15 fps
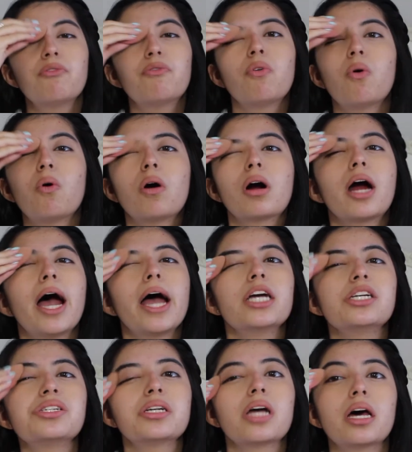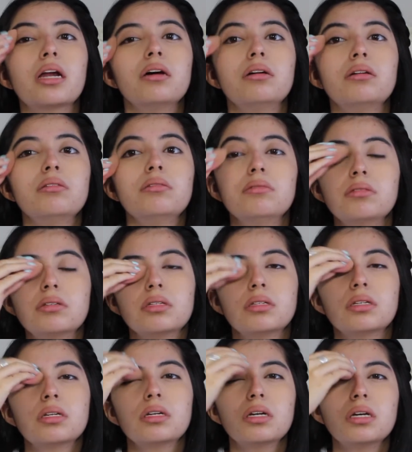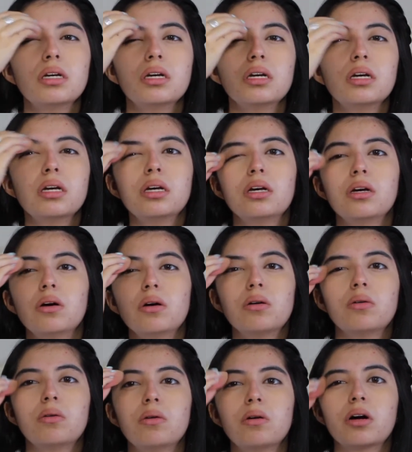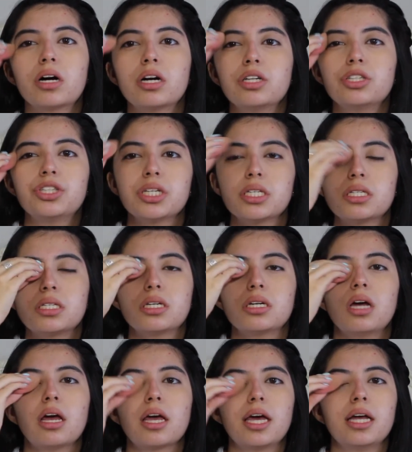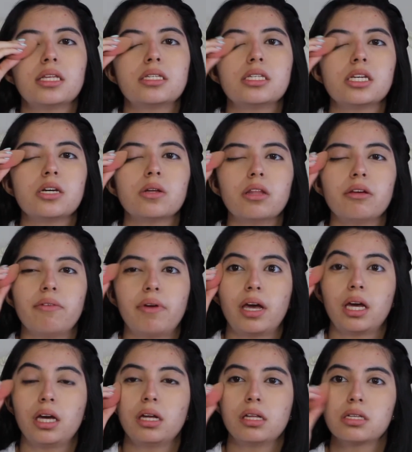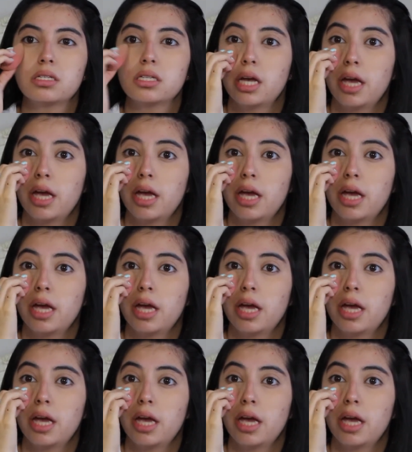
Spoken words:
for eyeshadows, or just to conceal the veins